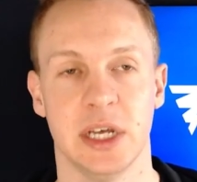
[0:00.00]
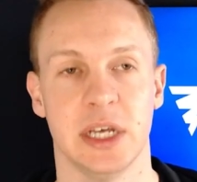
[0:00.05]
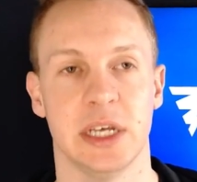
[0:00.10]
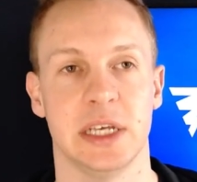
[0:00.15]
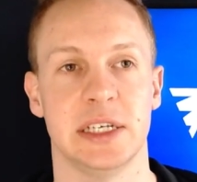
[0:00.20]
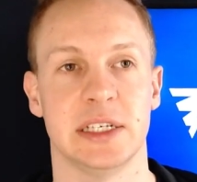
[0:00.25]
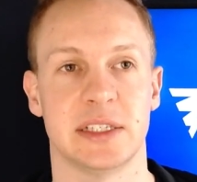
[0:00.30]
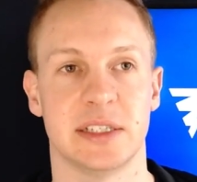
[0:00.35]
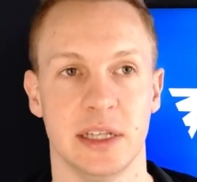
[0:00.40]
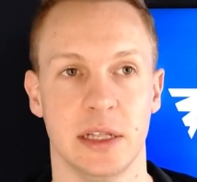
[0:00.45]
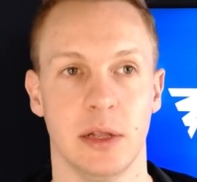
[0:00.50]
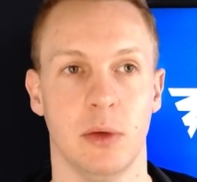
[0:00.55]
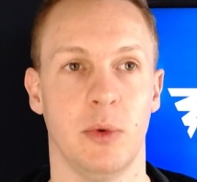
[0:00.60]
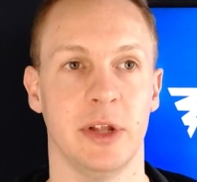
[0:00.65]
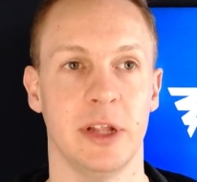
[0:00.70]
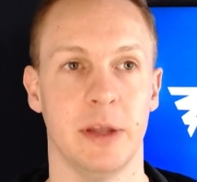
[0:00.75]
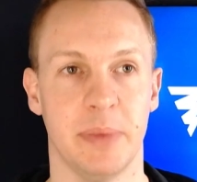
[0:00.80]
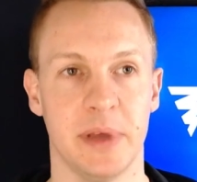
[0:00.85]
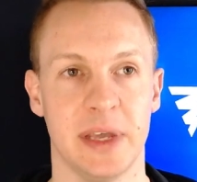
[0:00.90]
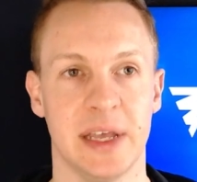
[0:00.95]
You still want
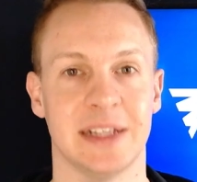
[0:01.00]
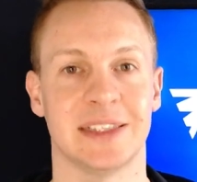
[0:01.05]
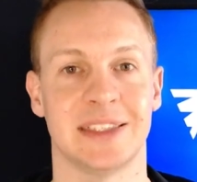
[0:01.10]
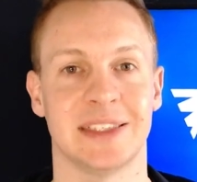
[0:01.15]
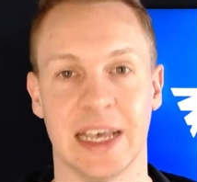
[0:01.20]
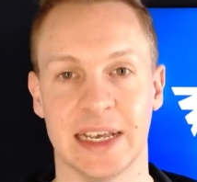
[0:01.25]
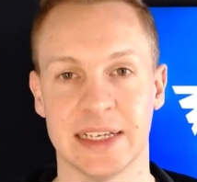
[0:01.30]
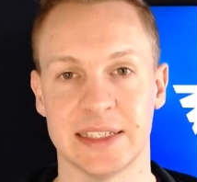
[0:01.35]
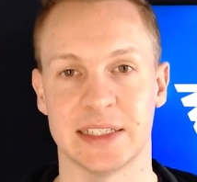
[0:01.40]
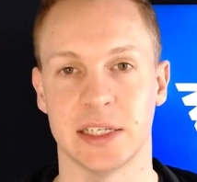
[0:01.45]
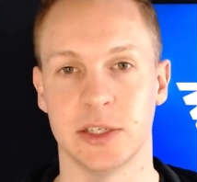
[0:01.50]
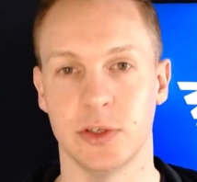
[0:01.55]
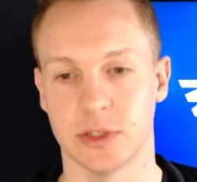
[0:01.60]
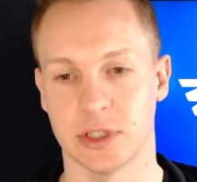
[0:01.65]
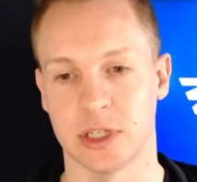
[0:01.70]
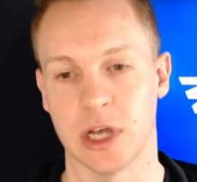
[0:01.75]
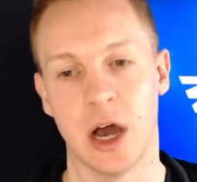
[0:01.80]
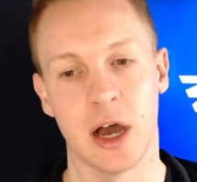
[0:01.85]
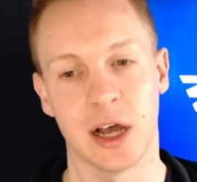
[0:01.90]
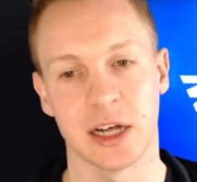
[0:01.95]
to be testing your
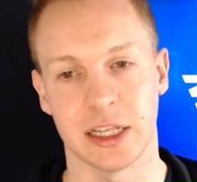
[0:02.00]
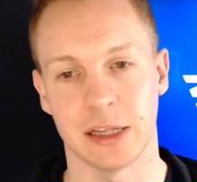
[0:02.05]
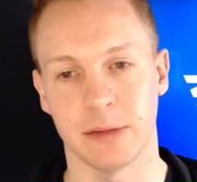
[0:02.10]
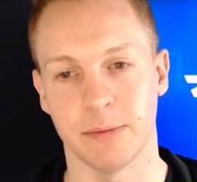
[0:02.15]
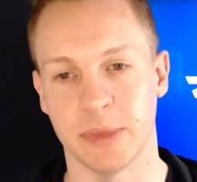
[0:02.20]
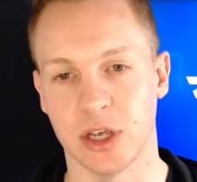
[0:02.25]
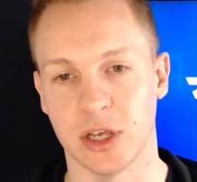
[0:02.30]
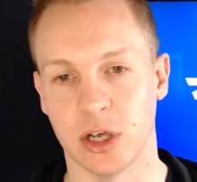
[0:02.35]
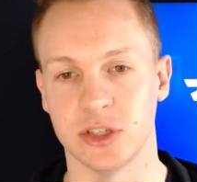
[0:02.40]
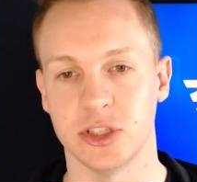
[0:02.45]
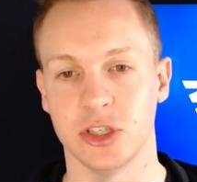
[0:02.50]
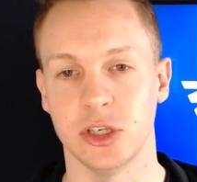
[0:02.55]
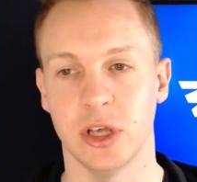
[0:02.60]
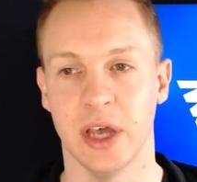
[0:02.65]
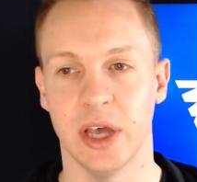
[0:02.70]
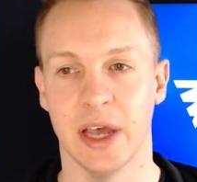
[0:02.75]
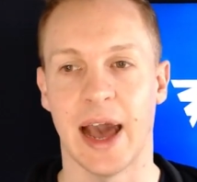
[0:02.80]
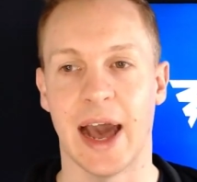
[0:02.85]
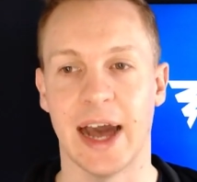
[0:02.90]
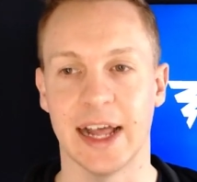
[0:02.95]
targeting because
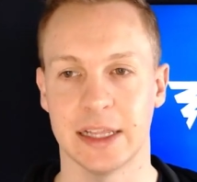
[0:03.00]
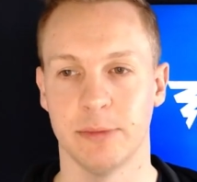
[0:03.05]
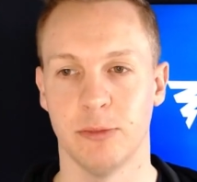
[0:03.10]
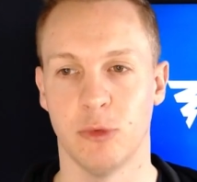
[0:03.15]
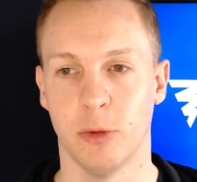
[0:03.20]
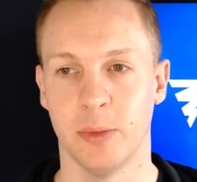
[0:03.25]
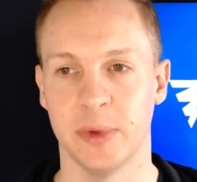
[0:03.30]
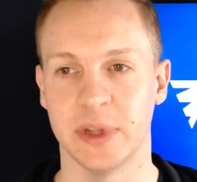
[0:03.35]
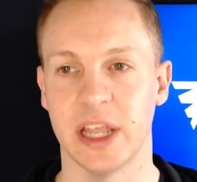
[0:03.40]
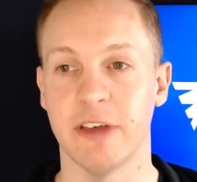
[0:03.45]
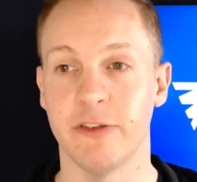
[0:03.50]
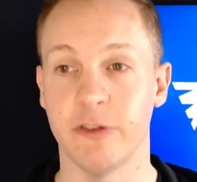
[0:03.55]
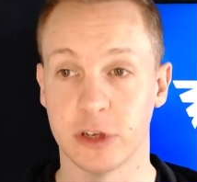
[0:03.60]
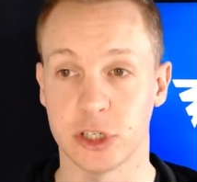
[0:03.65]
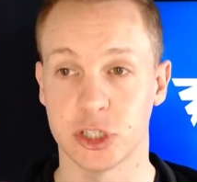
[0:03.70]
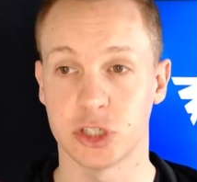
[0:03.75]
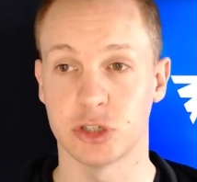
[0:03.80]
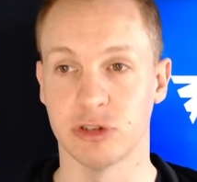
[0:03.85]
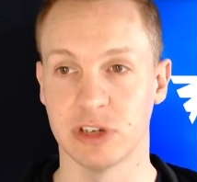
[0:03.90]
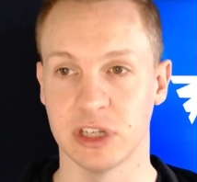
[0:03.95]
at the moment, if you're
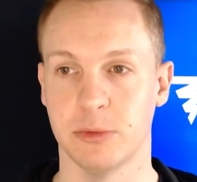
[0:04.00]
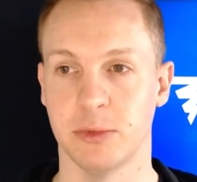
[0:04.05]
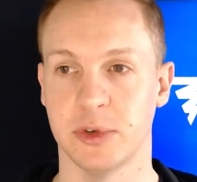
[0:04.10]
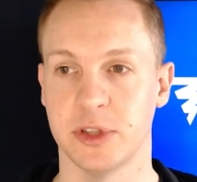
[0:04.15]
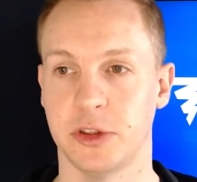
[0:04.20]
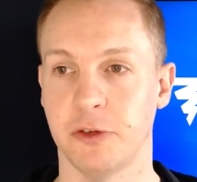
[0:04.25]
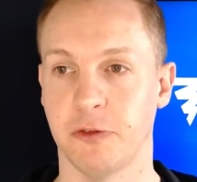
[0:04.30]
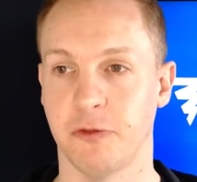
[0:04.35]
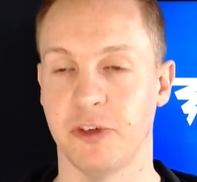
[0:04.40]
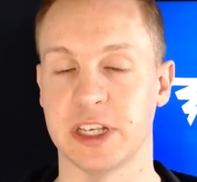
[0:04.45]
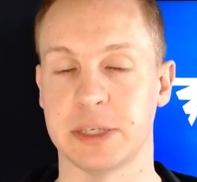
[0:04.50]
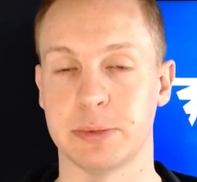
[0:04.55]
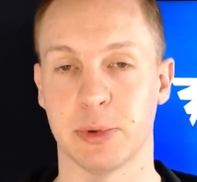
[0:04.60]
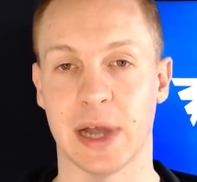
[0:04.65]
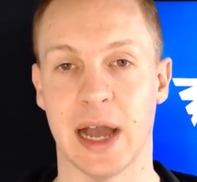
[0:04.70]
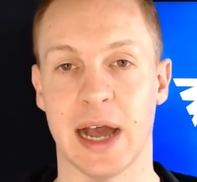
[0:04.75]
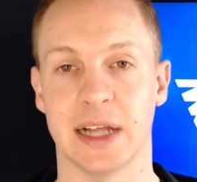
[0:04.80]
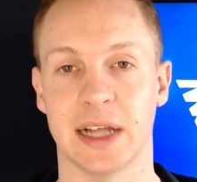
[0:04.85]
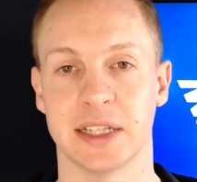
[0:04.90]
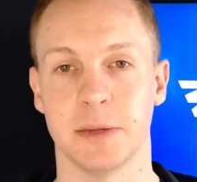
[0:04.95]
struggling with your Facebook
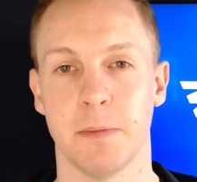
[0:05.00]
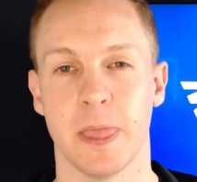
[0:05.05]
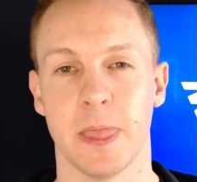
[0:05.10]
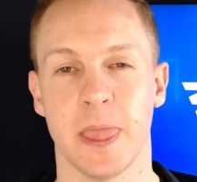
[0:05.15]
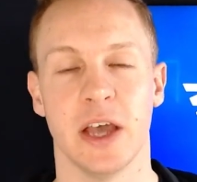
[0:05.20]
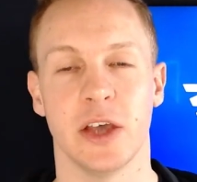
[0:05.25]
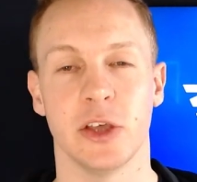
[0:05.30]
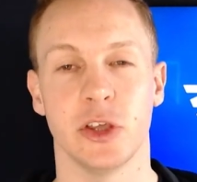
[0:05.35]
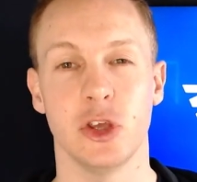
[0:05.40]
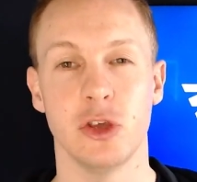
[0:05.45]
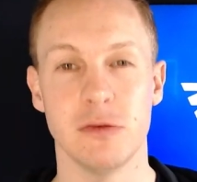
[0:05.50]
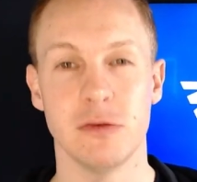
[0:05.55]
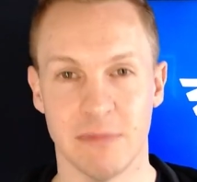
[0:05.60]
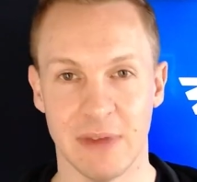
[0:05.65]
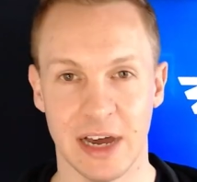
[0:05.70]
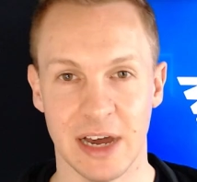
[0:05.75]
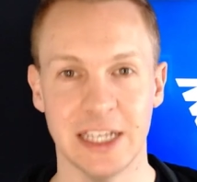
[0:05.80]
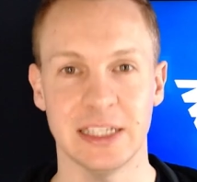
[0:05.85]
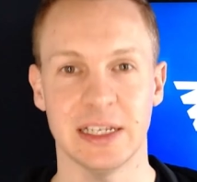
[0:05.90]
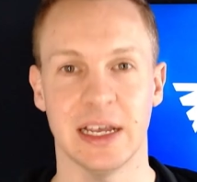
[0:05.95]
ads, you
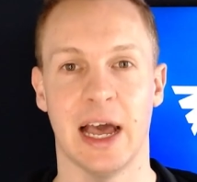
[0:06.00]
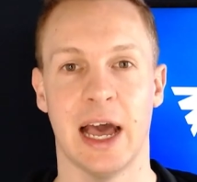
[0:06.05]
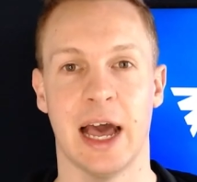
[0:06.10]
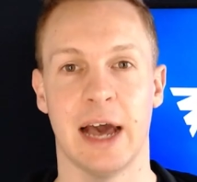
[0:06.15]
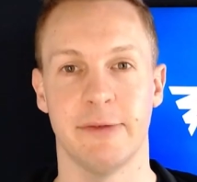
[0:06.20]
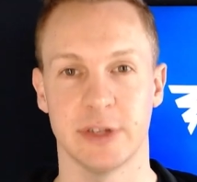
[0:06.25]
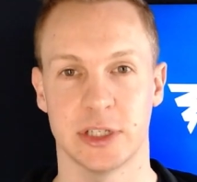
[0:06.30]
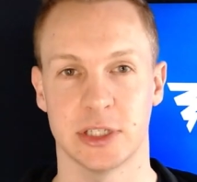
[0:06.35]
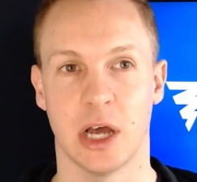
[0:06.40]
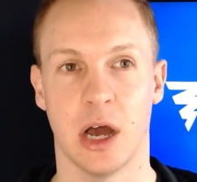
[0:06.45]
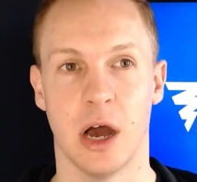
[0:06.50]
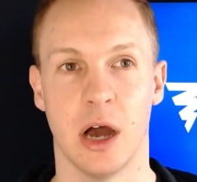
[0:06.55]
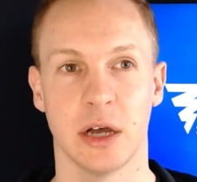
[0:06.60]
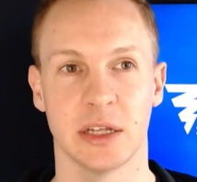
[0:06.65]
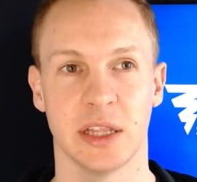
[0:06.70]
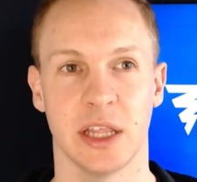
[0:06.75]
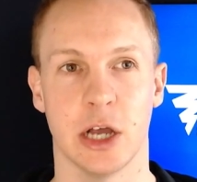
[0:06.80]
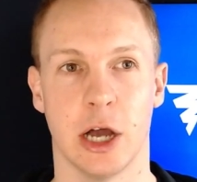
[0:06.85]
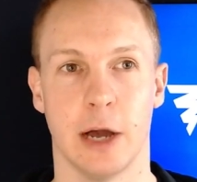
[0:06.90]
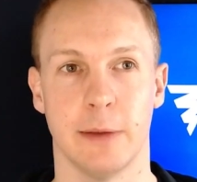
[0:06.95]
might have a
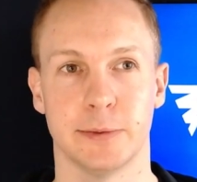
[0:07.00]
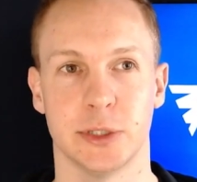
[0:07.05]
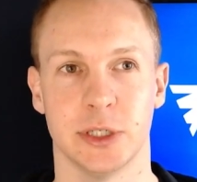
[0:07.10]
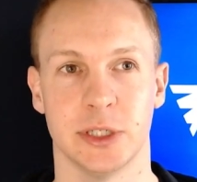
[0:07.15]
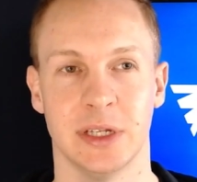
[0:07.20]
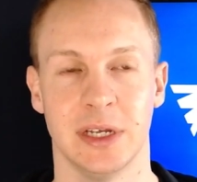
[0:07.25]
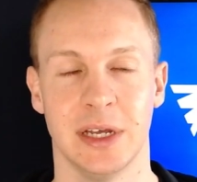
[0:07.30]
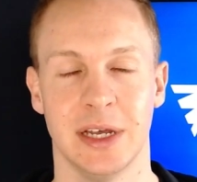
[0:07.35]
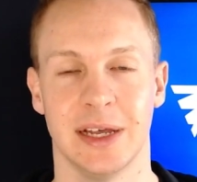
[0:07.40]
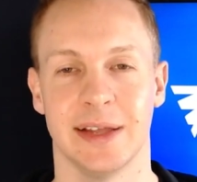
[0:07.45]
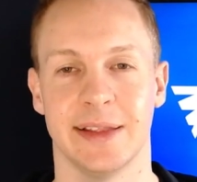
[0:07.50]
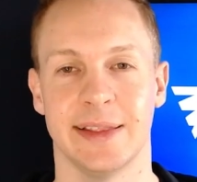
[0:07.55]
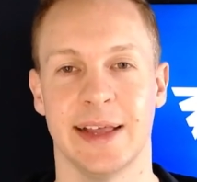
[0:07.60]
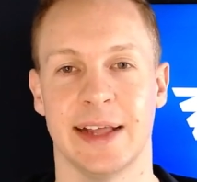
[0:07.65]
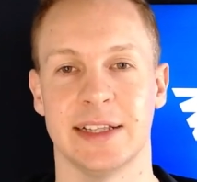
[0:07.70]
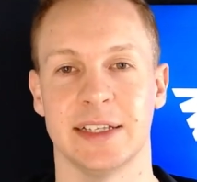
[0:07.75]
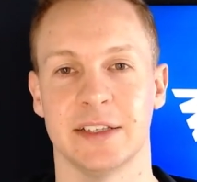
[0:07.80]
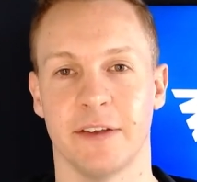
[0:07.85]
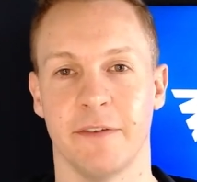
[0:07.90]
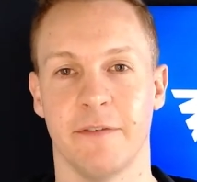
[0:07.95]
targeting option that
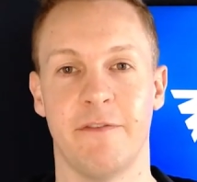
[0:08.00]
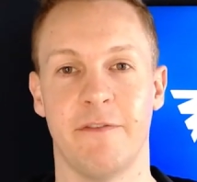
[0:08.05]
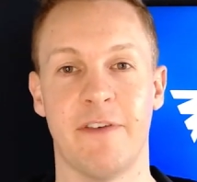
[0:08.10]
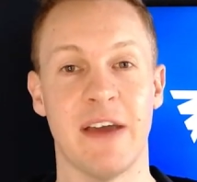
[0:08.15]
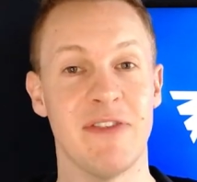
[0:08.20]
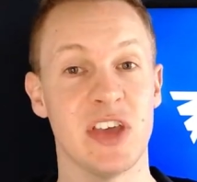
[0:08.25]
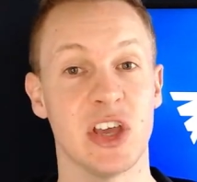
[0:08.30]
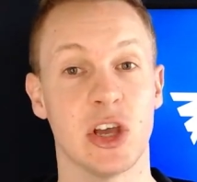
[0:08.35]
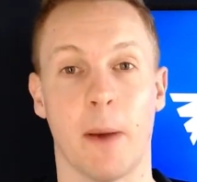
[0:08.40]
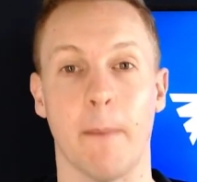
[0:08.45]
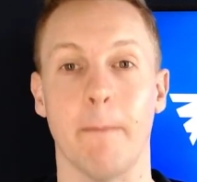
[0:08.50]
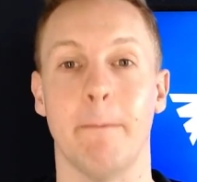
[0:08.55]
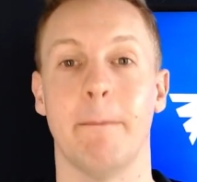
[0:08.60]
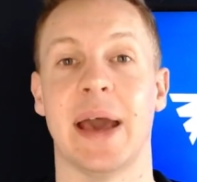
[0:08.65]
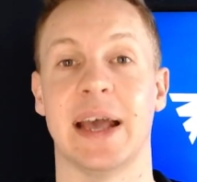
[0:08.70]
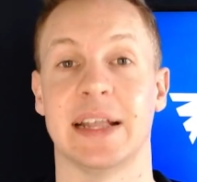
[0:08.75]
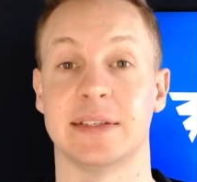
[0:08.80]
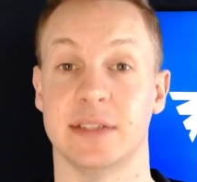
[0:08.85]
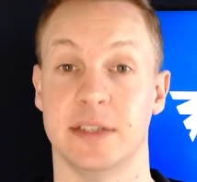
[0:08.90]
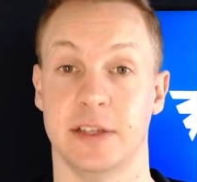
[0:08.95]
is very
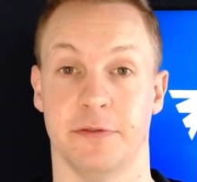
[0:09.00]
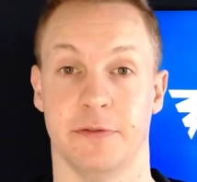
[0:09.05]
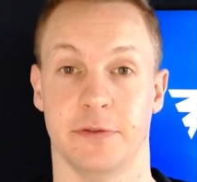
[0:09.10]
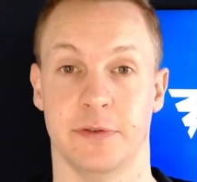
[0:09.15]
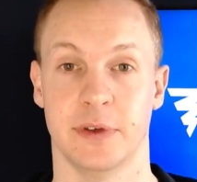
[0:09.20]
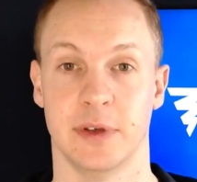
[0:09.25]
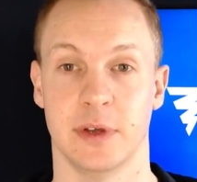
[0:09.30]
competitive,